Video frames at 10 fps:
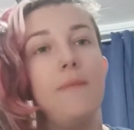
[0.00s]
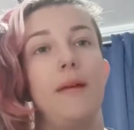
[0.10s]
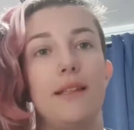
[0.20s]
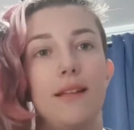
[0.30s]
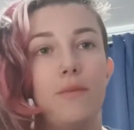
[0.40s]

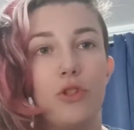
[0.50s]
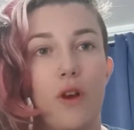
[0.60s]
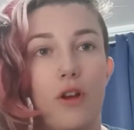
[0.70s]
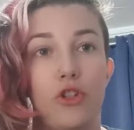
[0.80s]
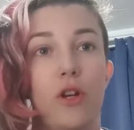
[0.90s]
that same
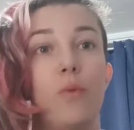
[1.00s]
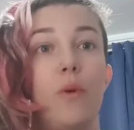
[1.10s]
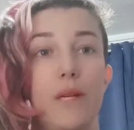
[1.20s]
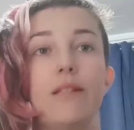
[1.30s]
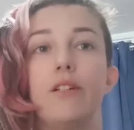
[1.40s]
structure
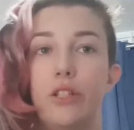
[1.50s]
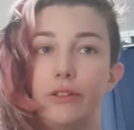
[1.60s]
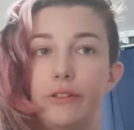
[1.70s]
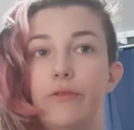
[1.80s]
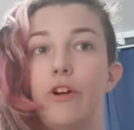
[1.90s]
when we start to
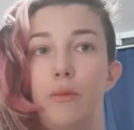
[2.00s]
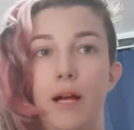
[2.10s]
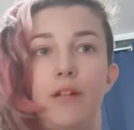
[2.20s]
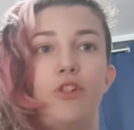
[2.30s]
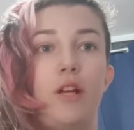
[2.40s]
learn verb
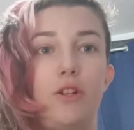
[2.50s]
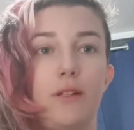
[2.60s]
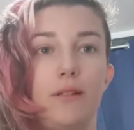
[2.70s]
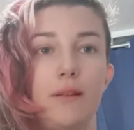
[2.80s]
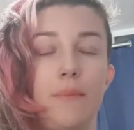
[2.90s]

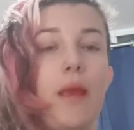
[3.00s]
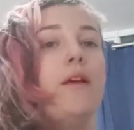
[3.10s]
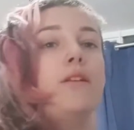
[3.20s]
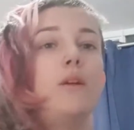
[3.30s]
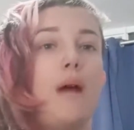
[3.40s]
conjugations.
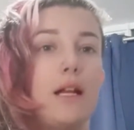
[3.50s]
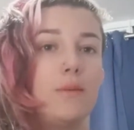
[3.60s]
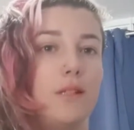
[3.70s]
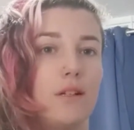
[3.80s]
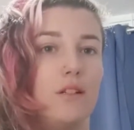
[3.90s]
So as
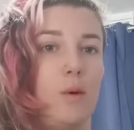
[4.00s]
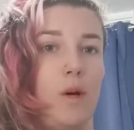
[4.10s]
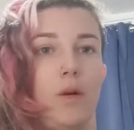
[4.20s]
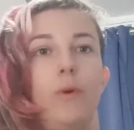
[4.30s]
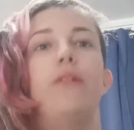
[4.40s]
we start to
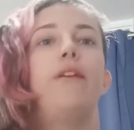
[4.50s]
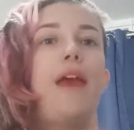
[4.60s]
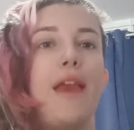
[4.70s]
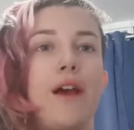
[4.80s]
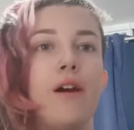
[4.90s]
work with
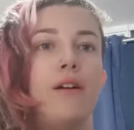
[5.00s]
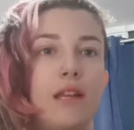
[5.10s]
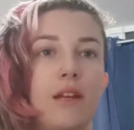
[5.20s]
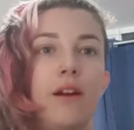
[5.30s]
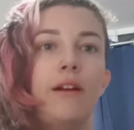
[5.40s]
AR, er,
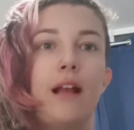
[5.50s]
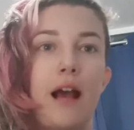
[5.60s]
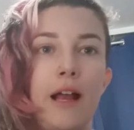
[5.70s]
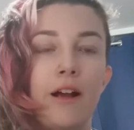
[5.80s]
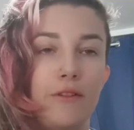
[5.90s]
ER, and
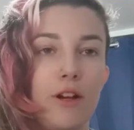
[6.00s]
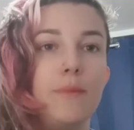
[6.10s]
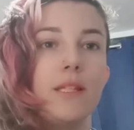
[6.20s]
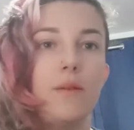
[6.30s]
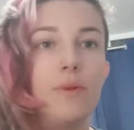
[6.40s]
IR
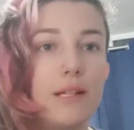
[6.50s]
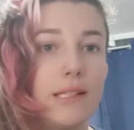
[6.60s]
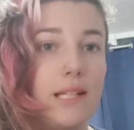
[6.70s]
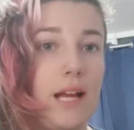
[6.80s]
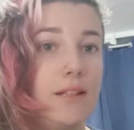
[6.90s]
verbs in the
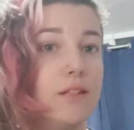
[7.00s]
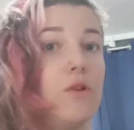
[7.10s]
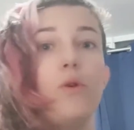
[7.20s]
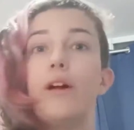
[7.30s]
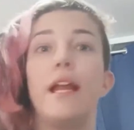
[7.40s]
present tense
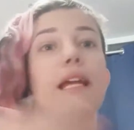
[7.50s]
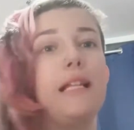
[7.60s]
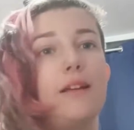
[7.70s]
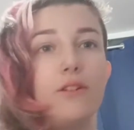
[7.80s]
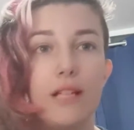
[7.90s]
or
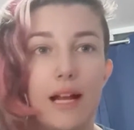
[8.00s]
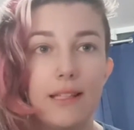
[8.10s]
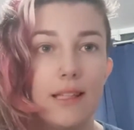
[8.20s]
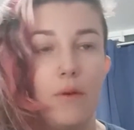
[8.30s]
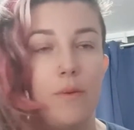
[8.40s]
any other
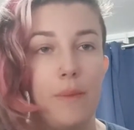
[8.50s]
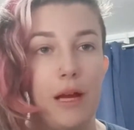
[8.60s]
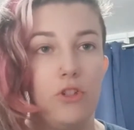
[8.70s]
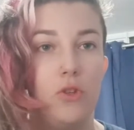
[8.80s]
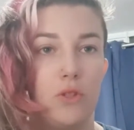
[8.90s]
tense that we
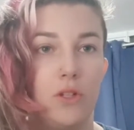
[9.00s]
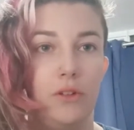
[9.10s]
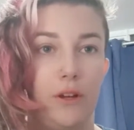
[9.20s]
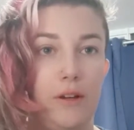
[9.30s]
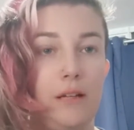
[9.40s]
might choose to
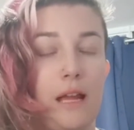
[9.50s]
learn,